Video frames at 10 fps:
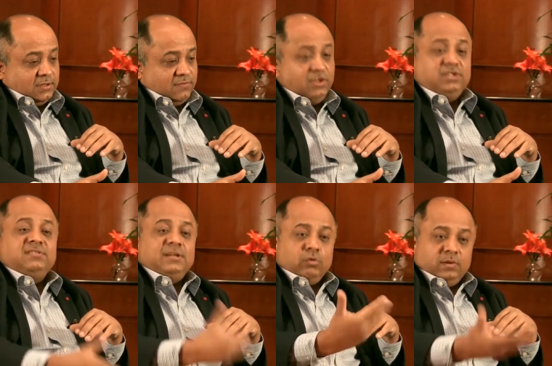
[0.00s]
the
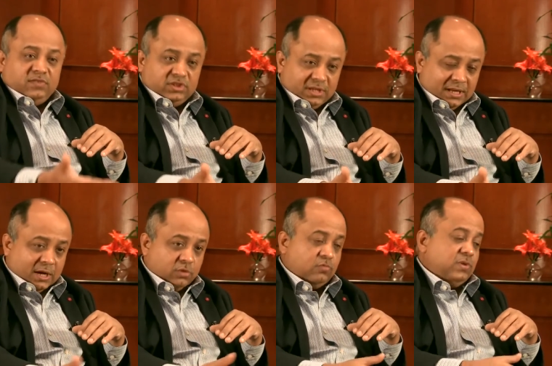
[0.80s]
features that Dolby Vision
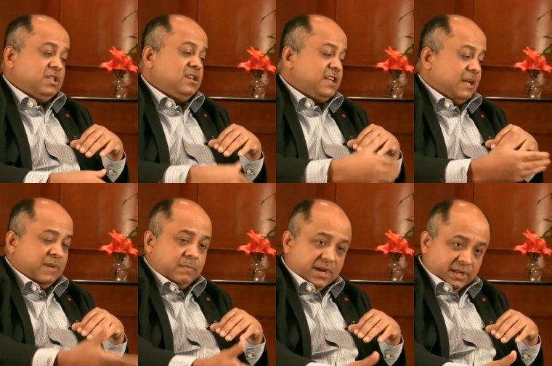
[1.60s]
allows with
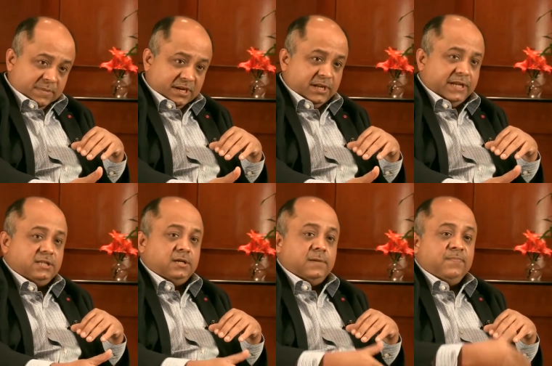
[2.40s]
dynamic
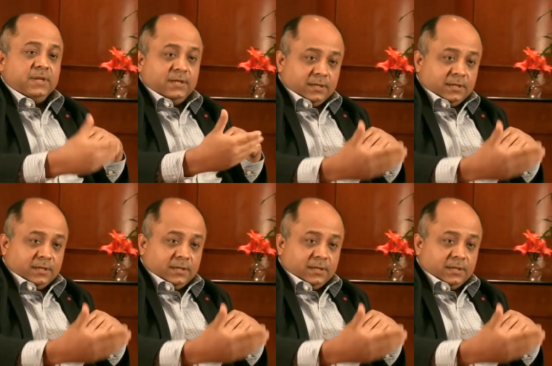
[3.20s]
metadata,